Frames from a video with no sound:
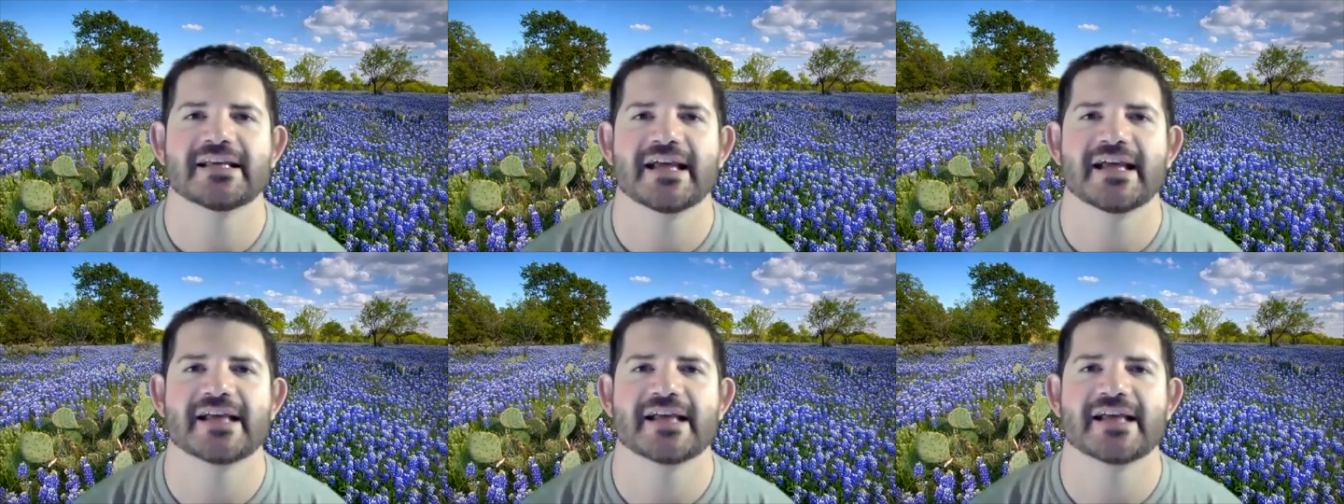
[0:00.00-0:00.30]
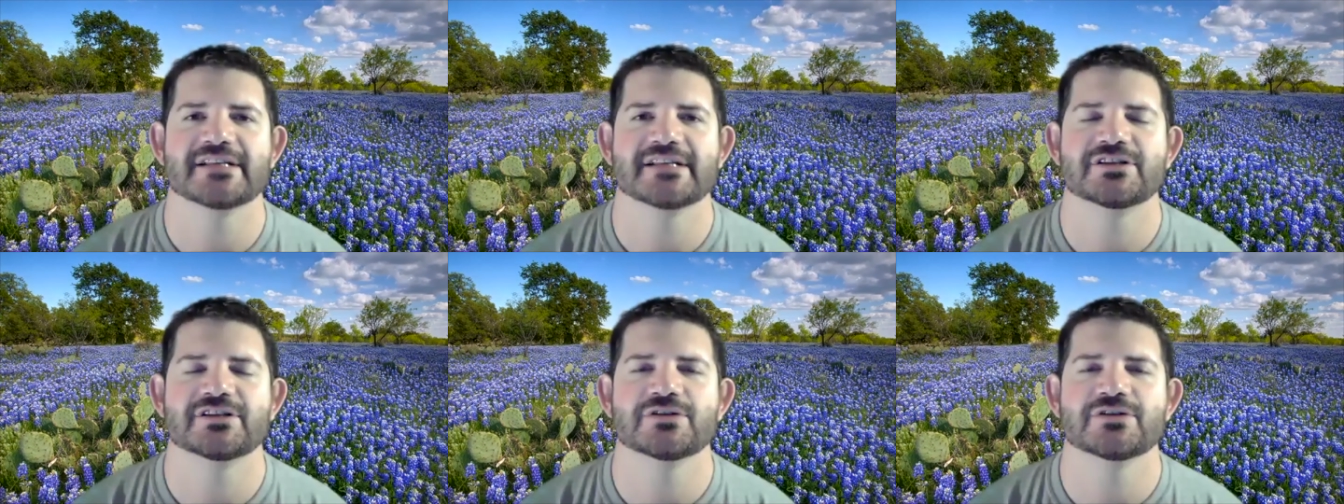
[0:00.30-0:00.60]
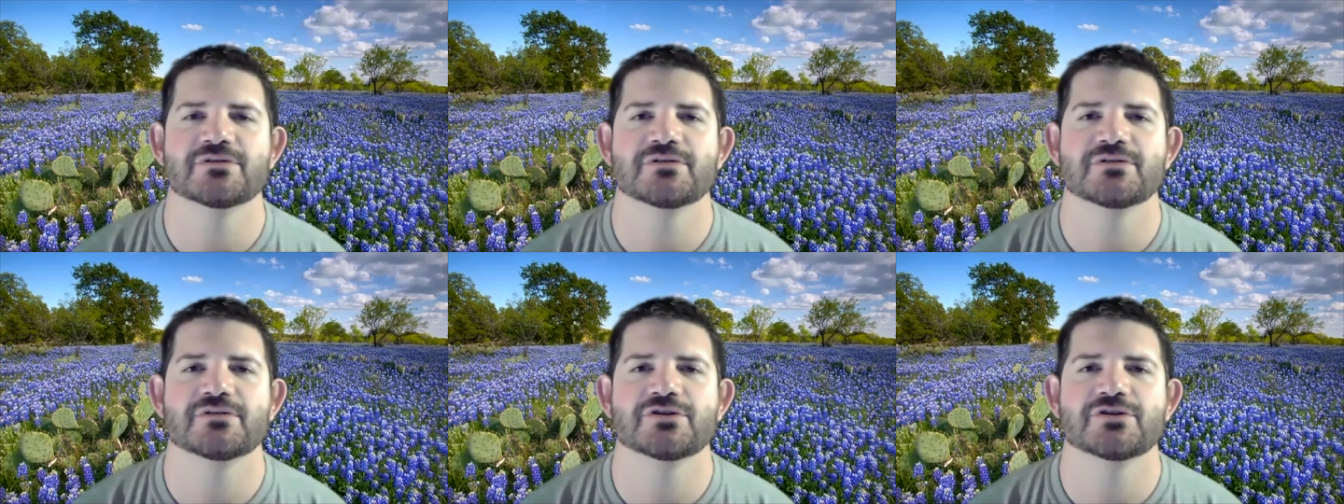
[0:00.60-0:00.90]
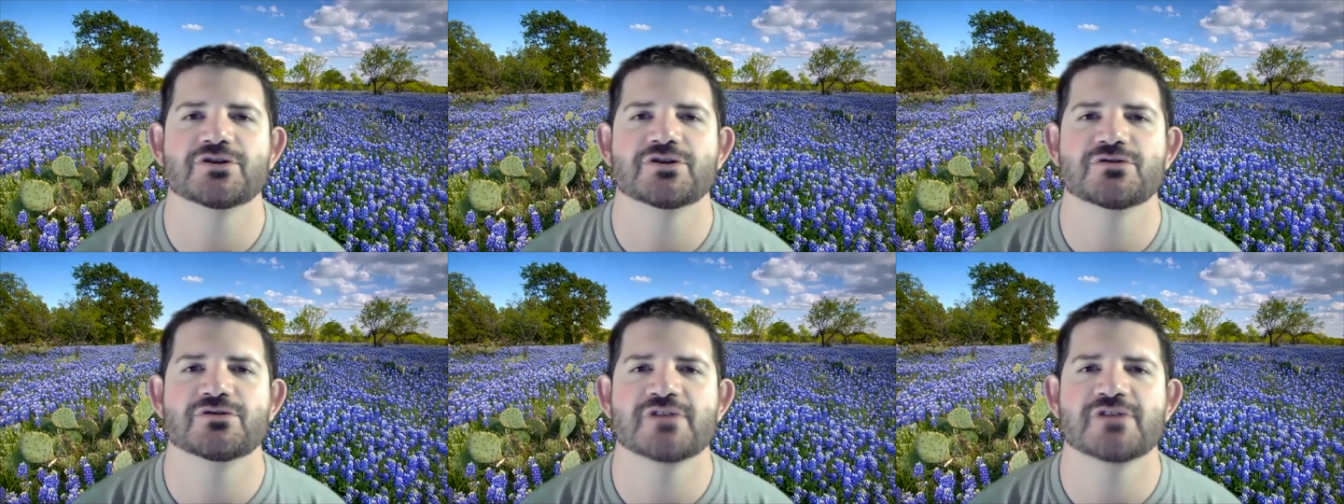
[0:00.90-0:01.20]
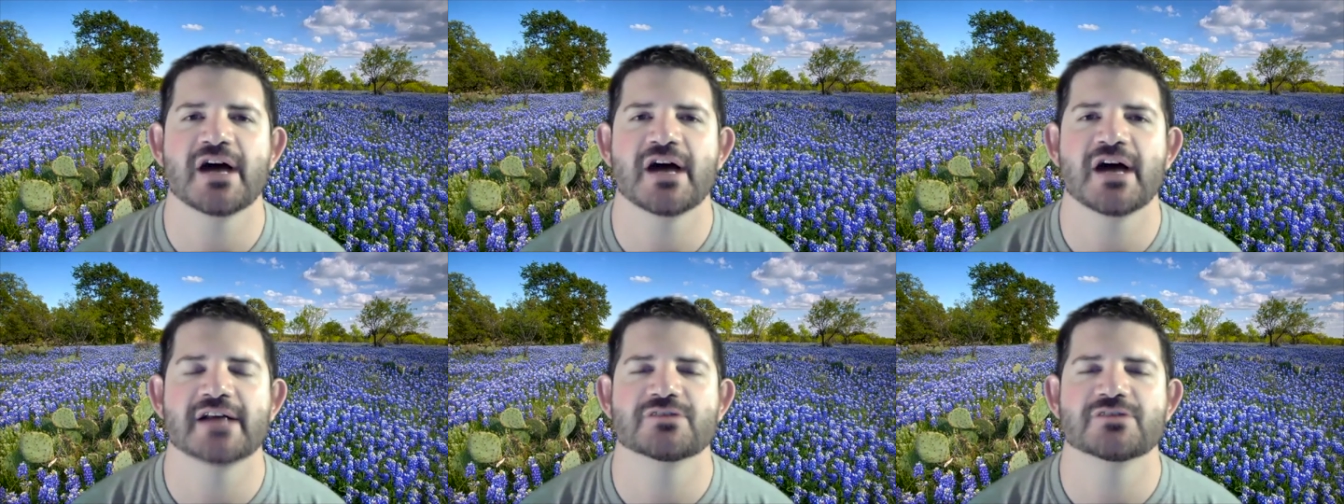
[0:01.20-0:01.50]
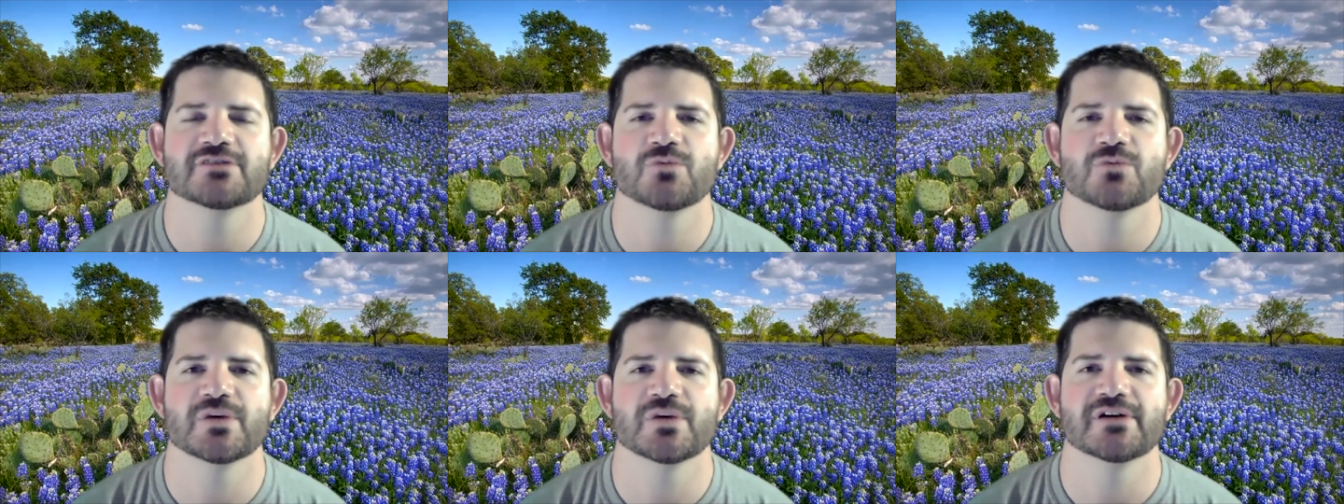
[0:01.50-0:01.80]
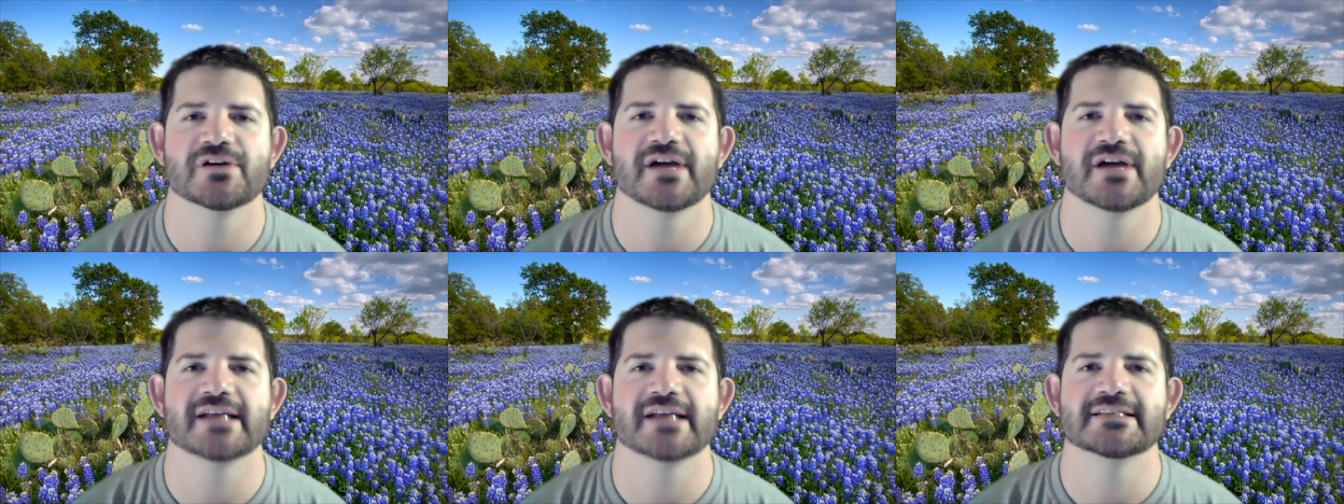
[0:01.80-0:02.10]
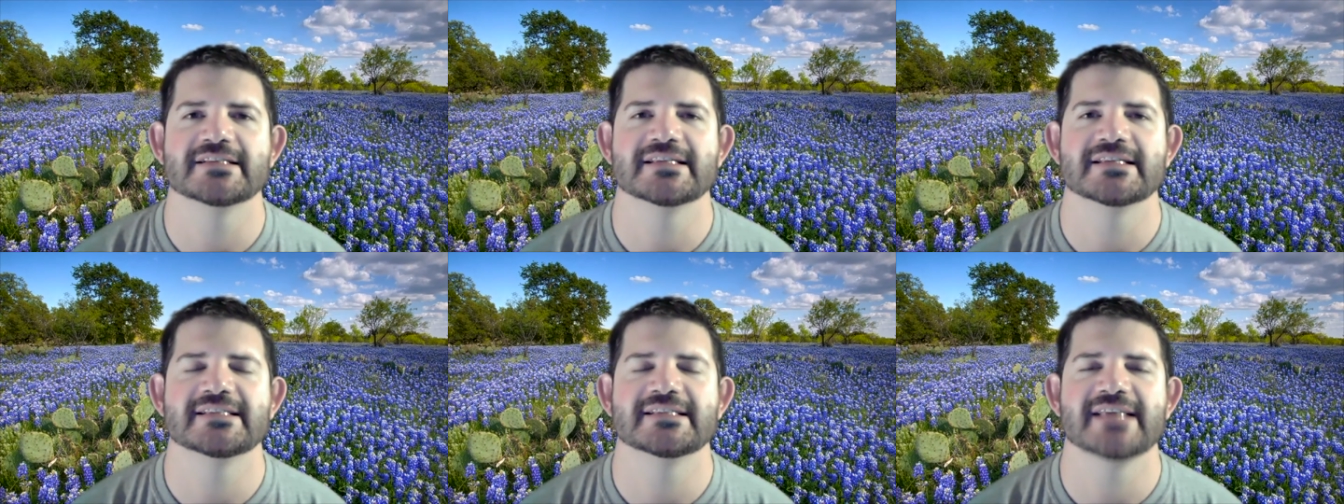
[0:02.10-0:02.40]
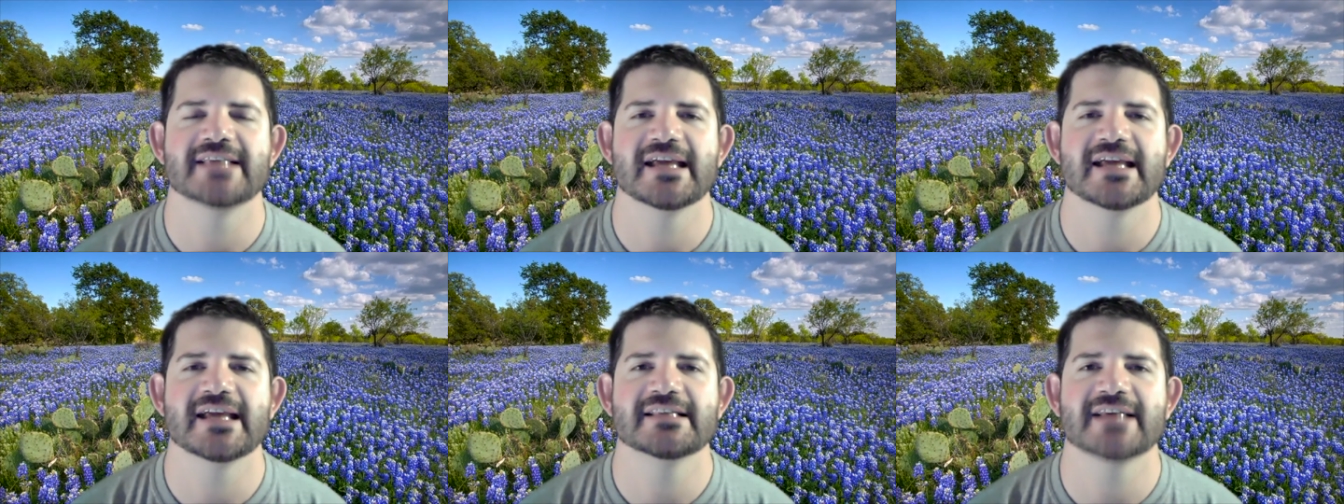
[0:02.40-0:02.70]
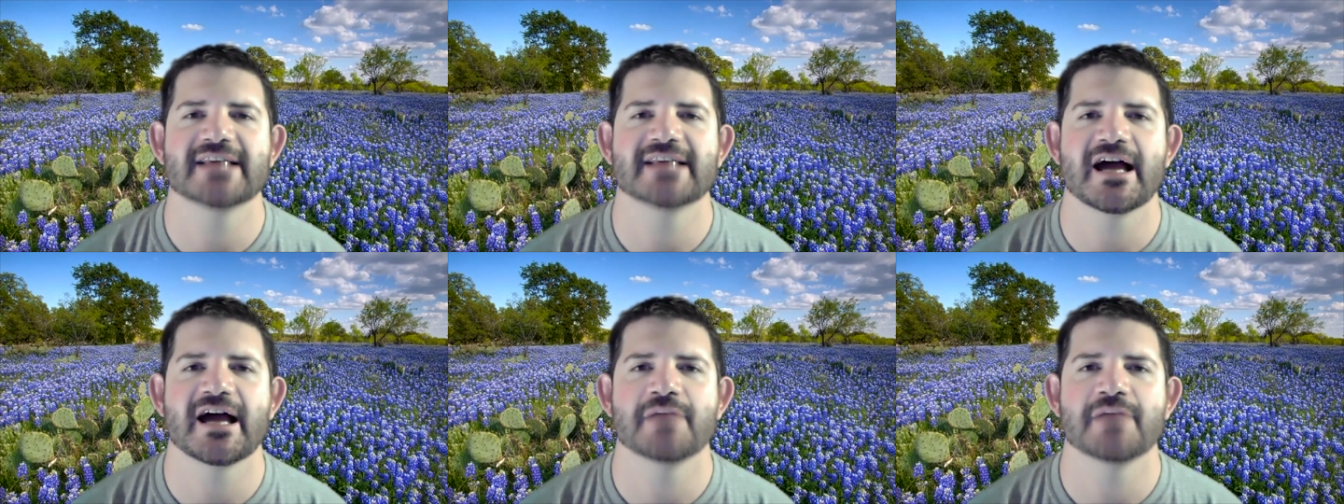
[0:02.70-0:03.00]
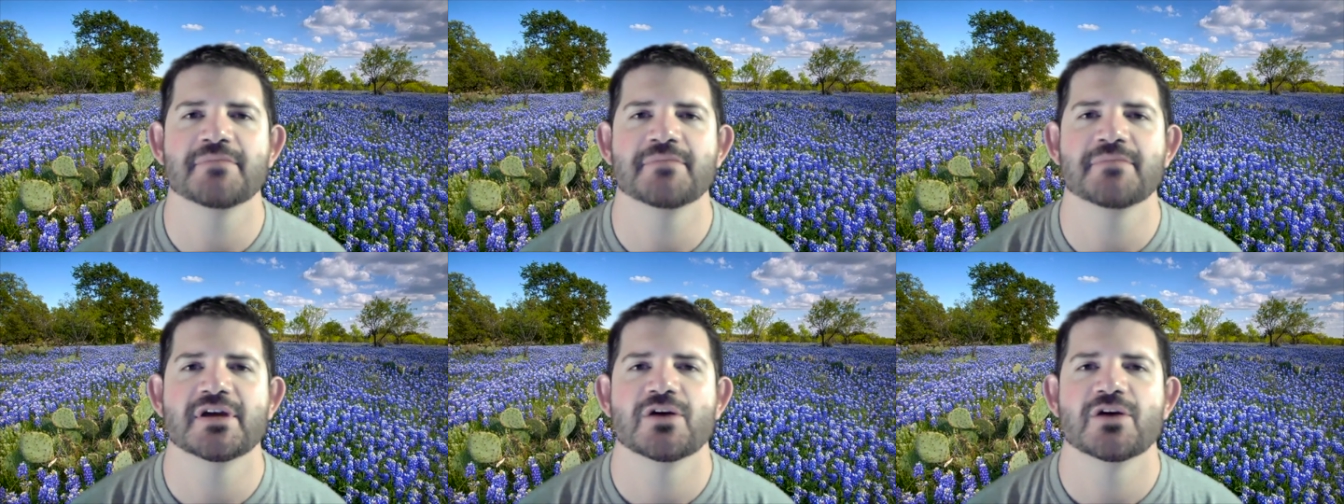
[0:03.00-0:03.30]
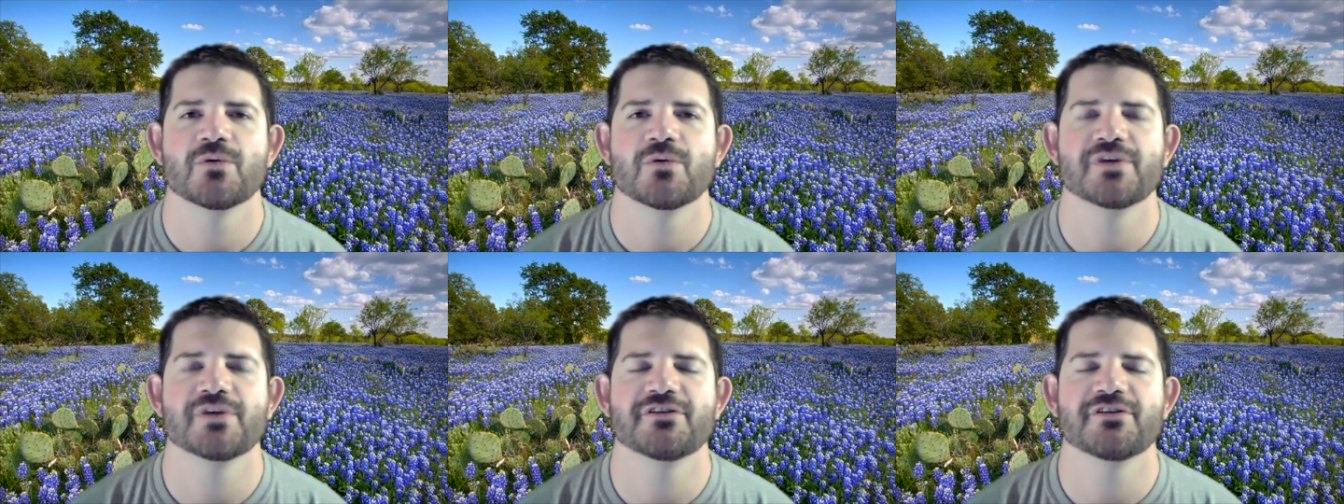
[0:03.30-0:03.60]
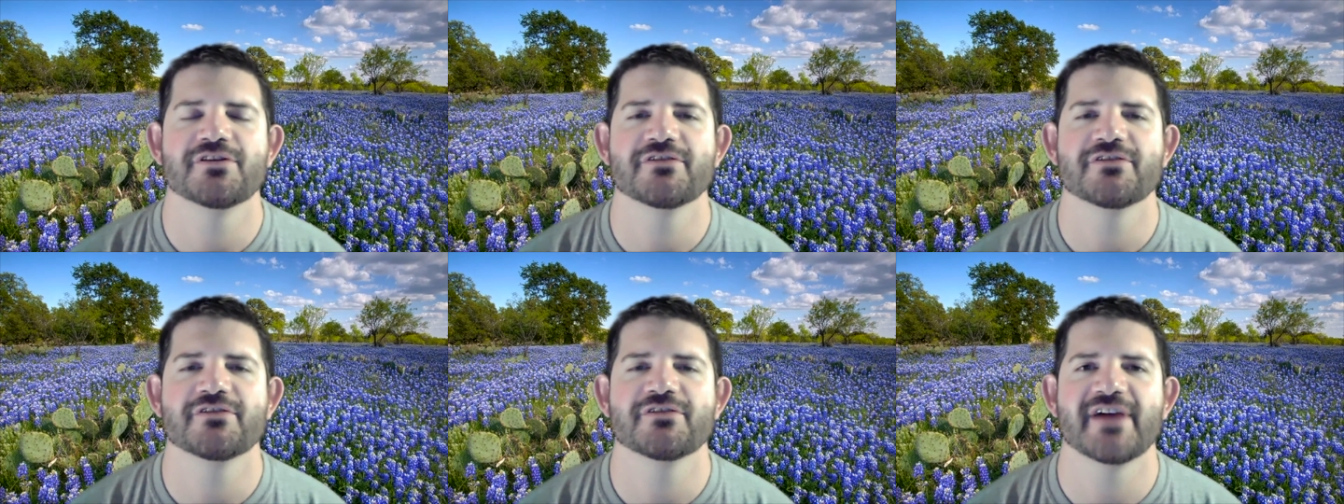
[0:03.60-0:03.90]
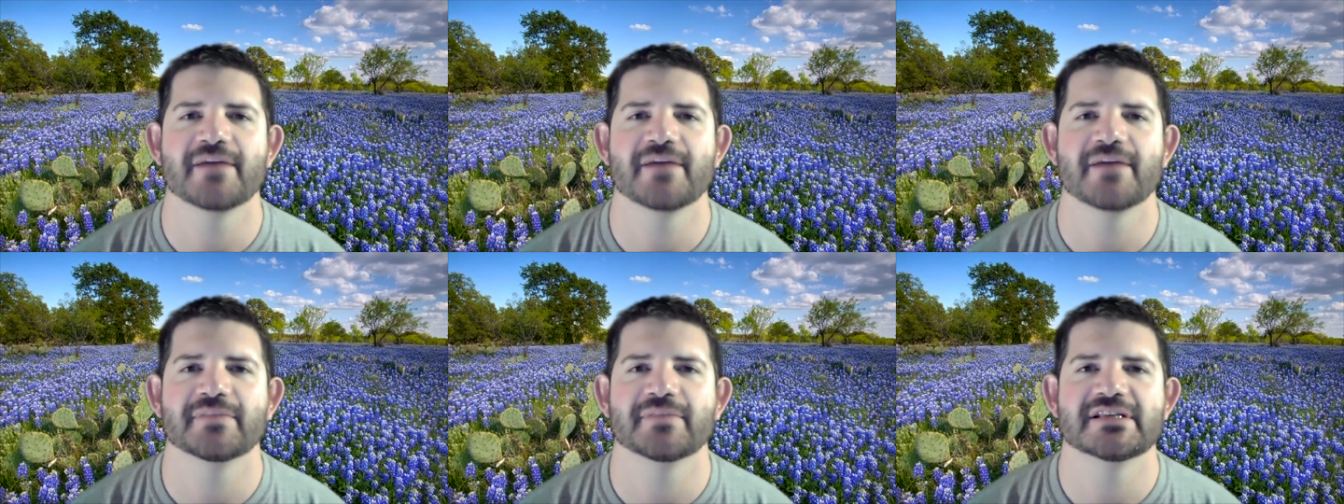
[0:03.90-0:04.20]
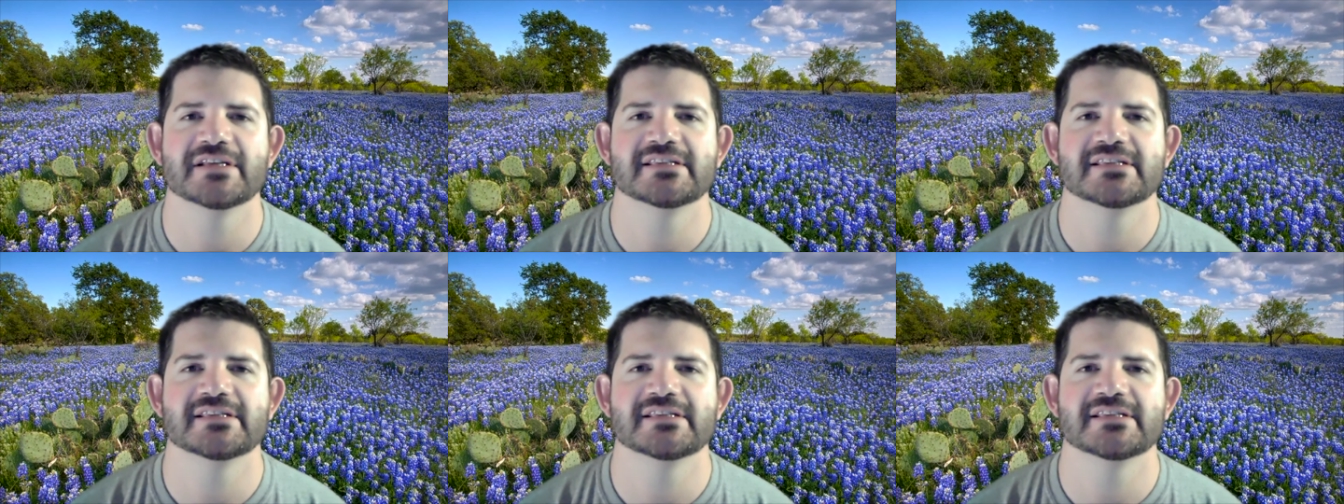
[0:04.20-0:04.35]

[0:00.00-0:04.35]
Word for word: and to do God's will, and to take time with your family.